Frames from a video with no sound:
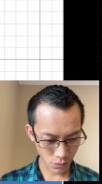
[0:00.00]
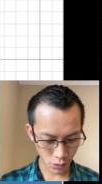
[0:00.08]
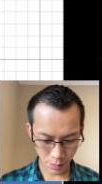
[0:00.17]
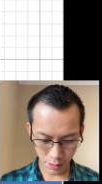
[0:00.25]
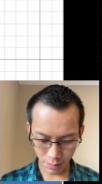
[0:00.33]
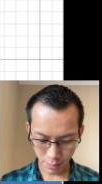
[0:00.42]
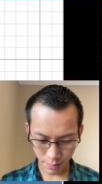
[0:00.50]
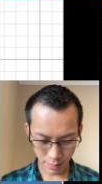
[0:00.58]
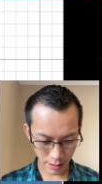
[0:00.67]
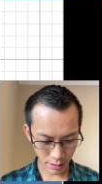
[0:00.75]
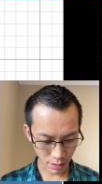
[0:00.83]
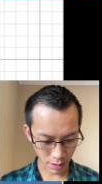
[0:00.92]
Oops,
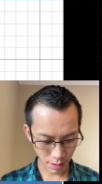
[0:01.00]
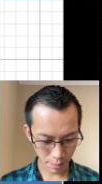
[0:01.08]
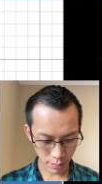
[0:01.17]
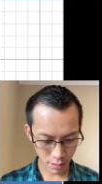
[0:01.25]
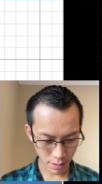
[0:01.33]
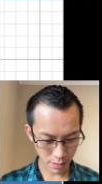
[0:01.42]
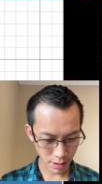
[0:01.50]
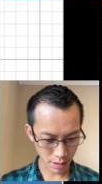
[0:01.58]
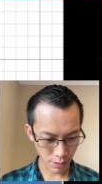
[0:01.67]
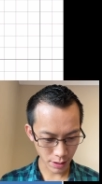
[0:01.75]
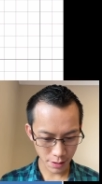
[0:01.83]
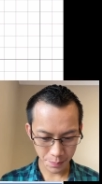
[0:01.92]
that's not a plot. There
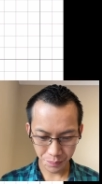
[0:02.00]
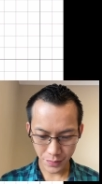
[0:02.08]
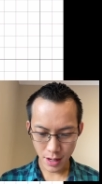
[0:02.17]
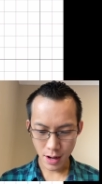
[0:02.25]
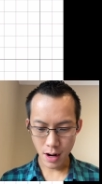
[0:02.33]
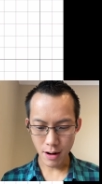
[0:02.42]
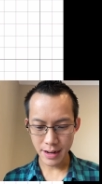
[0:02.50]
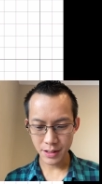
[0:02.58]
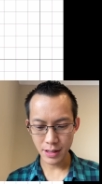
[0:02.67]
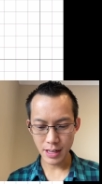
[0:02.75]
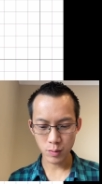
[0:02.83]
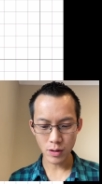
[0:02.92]
we go. All right,
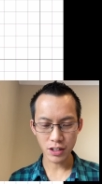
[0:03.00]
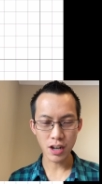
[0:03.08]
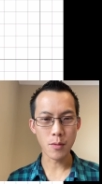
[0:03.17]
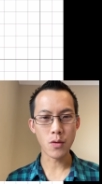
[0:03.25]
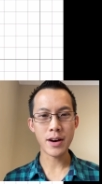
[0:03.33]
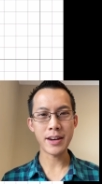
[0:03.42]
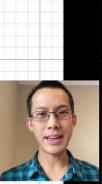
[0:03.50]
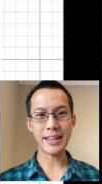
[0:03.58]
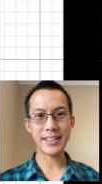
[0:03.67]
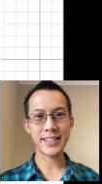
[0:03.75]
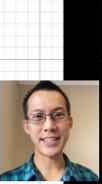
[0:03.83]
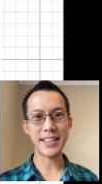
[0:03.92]
so there's 1, comma 1.
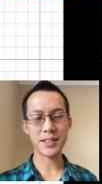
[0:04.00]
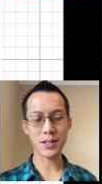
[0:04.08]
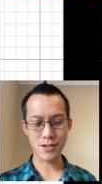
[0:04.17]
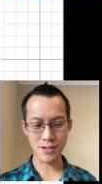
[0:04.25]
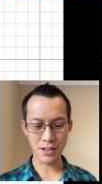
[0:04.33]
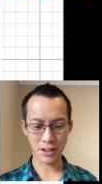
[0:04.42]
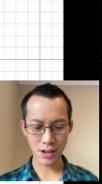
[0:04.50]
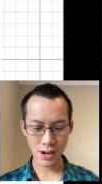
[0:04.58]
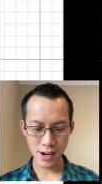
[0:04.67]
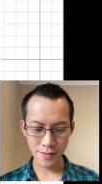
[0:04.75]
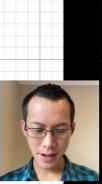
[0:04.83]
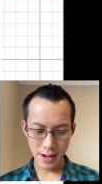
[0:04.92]
It sits on the
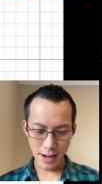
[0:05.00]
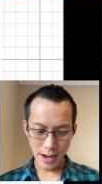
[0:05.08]
curve.